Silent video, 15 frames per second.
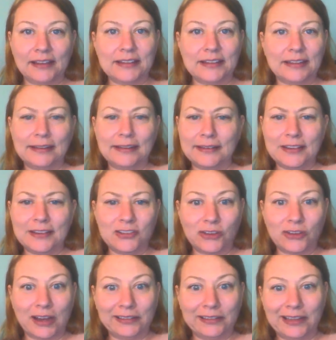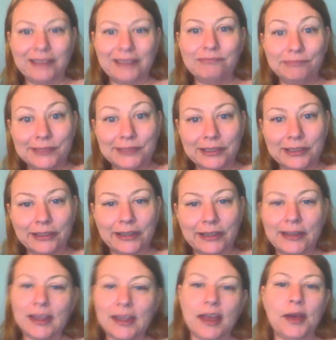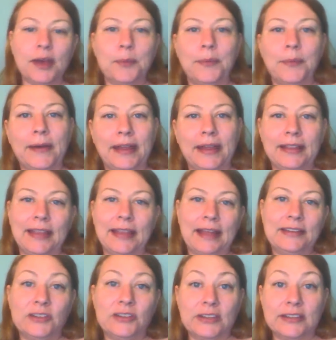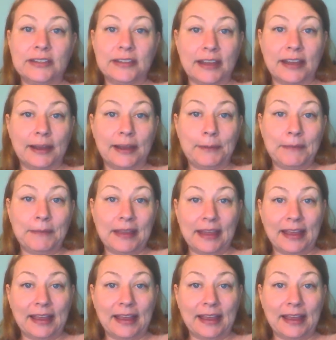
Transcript: It's a little distracting, sorry, but that's just me.